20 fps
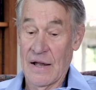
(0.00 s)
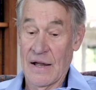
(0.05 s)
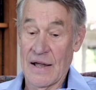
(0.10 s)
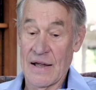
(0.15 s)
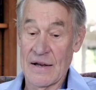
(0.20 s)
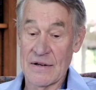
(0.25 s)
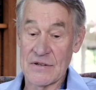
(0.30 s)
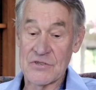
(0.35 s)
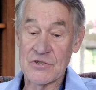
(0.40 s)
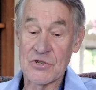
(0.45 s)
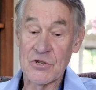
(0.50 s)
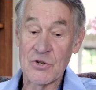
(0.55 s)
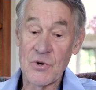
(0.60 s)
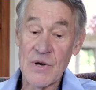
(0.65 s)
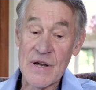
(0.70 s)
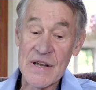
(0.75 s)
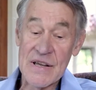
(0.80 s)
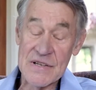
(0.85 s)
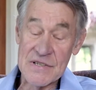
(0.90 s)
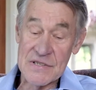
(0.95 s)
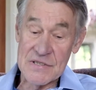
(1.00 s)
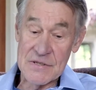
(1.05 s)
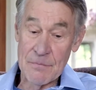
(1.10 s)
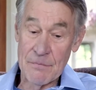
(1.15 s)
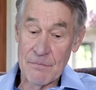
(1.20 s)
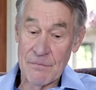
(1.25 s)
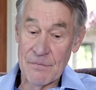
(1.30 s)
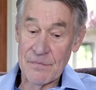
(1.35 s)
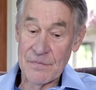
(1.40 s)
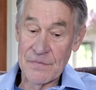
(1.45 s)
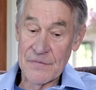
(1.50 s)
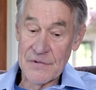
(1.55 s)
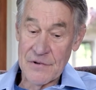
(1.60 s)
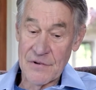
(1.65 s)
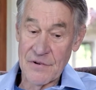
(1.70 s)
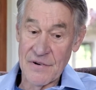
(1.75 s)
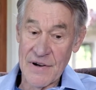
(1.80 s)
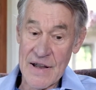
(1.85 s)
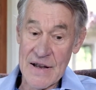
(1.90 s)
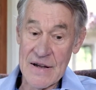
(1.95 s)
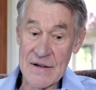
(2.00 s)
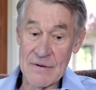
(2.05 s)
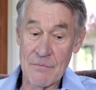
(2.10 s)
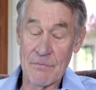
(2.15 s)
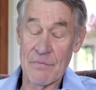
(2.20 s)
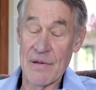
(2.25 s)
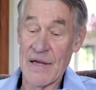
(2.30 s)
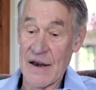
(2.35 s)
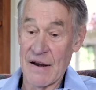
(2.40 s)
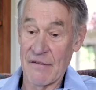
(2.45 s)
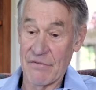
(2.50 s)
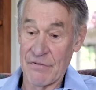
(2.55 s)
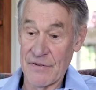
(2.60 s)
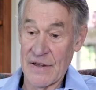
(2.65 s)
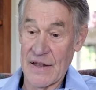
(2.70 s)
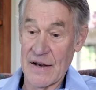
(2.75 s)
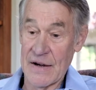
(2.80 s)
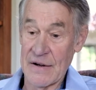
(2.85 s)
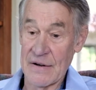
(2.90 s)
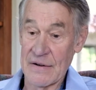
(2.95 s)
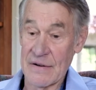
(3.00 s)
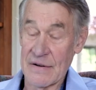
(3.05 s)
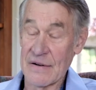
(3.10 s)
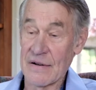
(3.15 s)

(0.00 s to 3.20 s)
And to his great benefit,